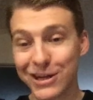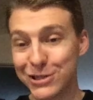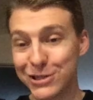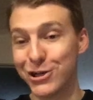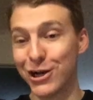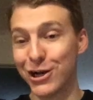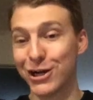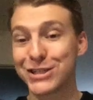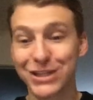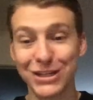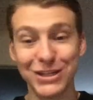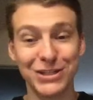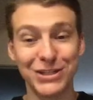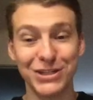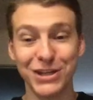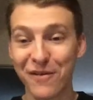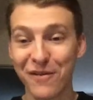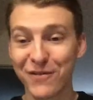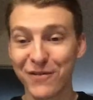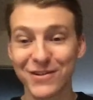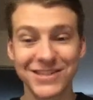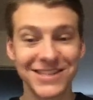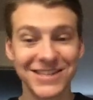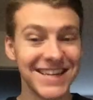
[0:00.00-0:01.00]
Justin
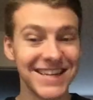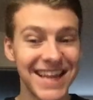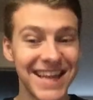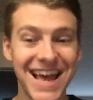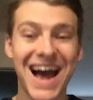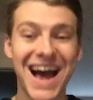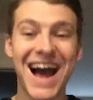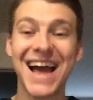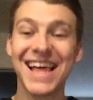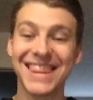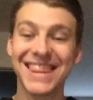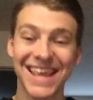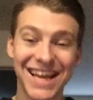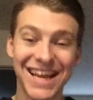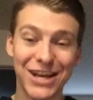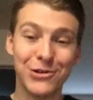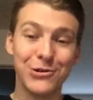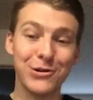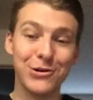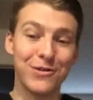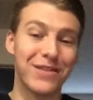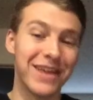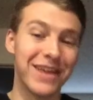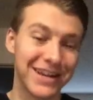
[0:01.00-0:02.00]
Jefferson, I think
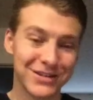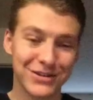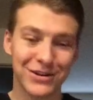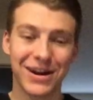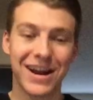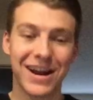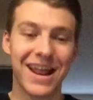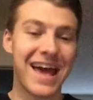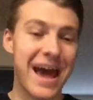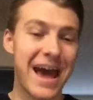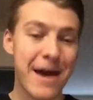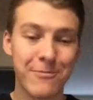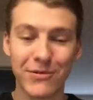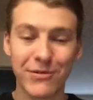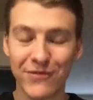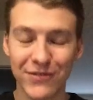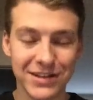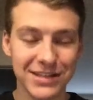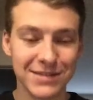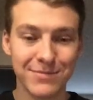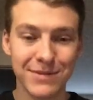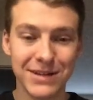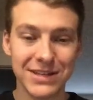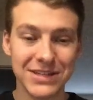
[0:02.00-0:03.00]
good things are going to happen for
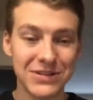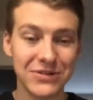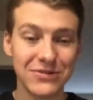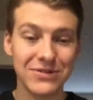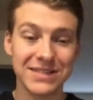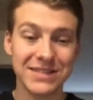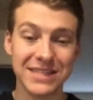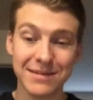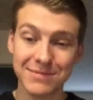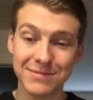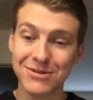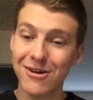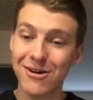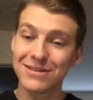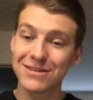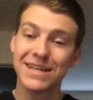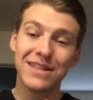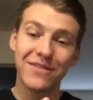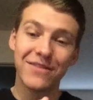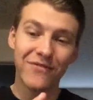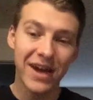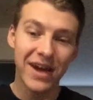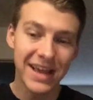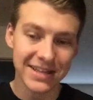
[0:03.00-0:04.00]
this Minnesota team. So I'll take
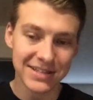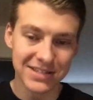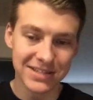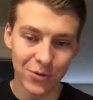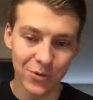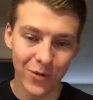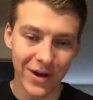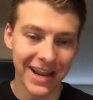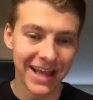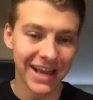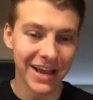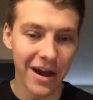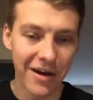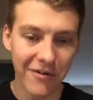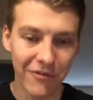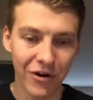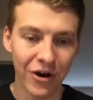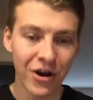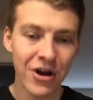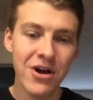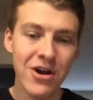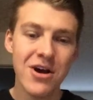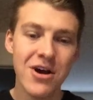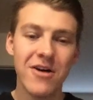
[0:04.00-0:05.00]
the Vikings to win and cover
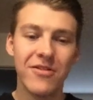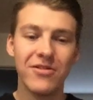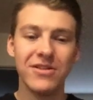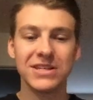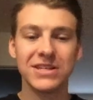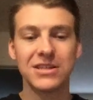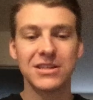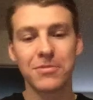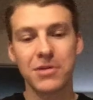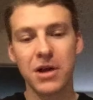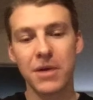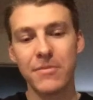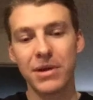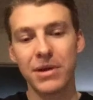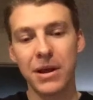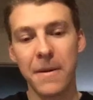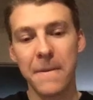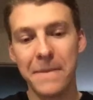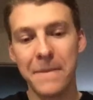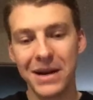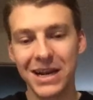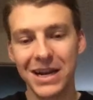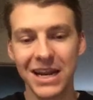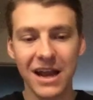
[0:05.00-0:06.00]
this upcoming
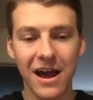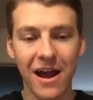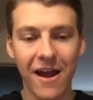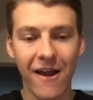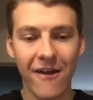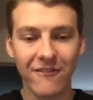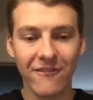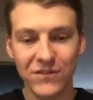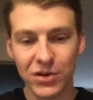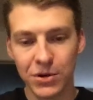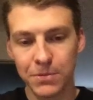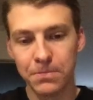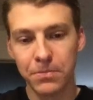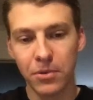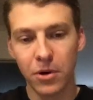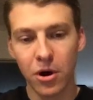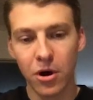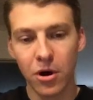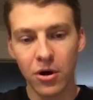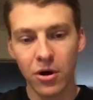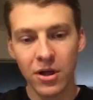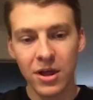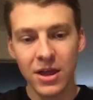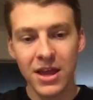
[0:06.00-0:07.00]
Monday Night
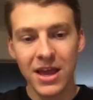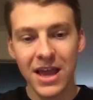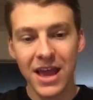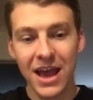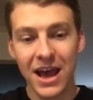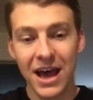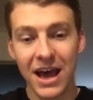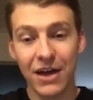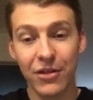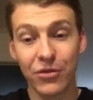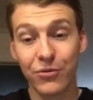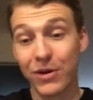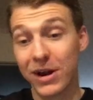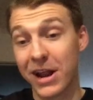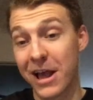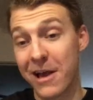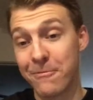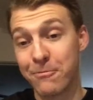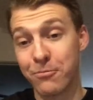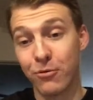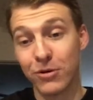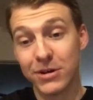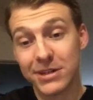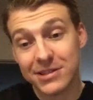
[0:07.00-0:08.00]
Football.
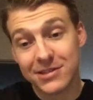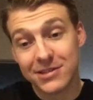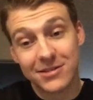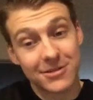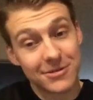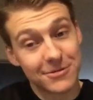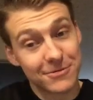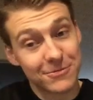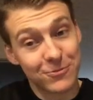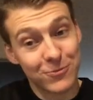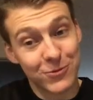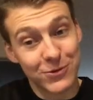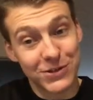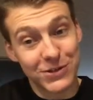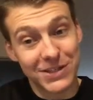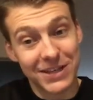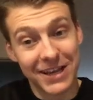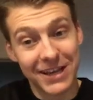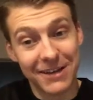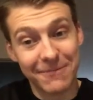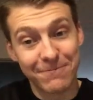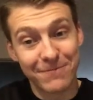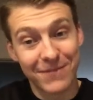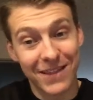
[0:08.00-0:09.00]
3.5 points. We'll
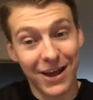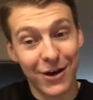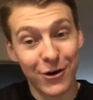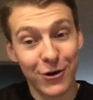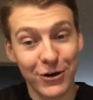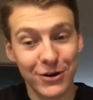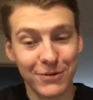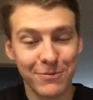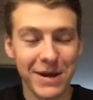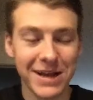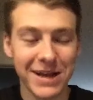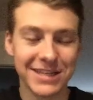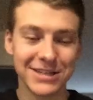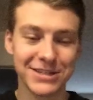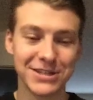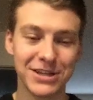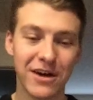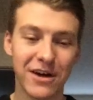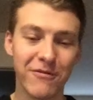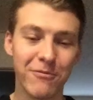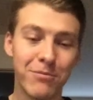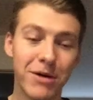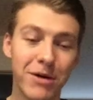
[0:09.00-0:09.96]
see. The hook makes it tough.